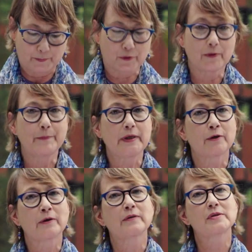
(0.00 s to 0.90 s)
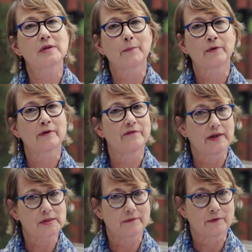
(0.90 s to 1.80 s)
premier summer
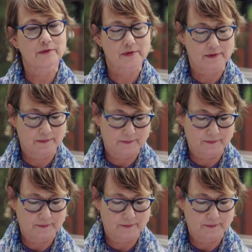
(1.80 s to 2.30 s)
festivals.